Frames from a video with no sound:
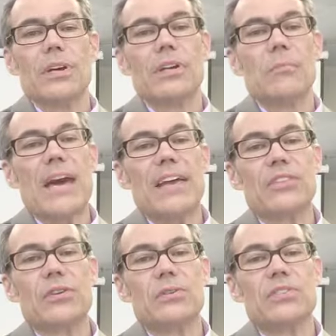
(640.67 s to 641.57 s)
In
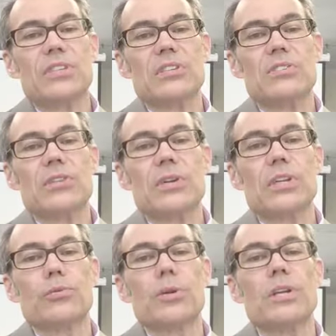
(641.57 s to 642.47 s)
Matthew
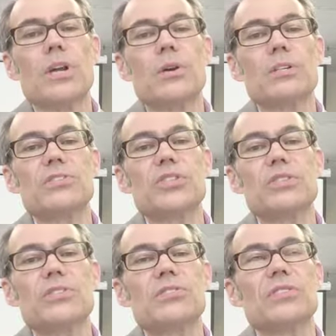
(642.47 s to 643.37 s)
6:33, notice
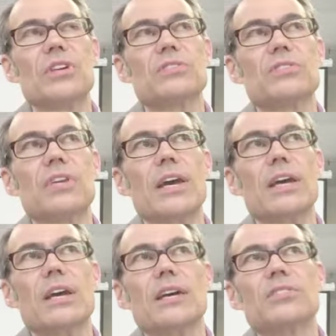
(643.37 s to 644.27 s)
Jesus doesn't
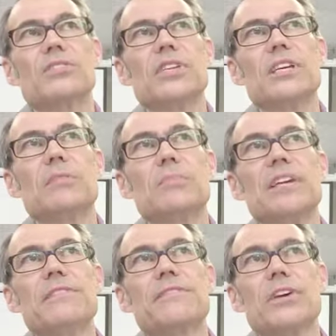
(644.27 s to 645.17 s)
say, seek
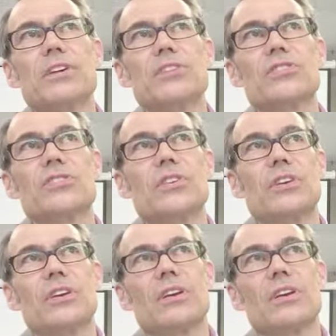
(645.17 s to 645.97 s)
me first.